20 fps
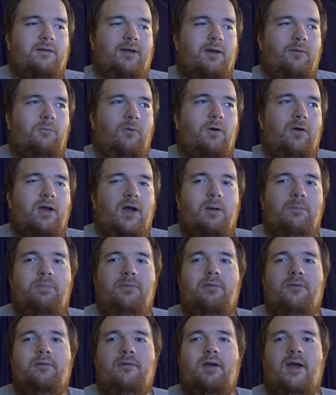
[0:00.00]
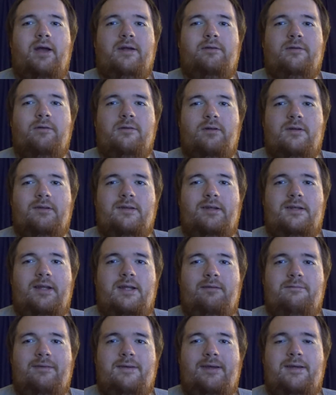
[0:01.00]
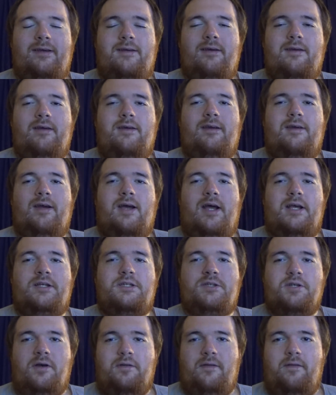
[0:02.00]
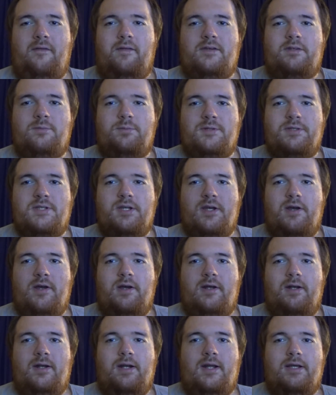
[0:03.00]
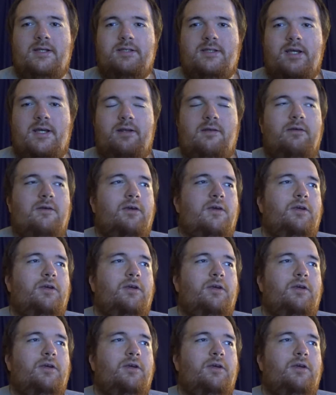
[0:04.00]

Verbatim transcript: I woke up, I turned on the TV, I saw that this was on, and I said,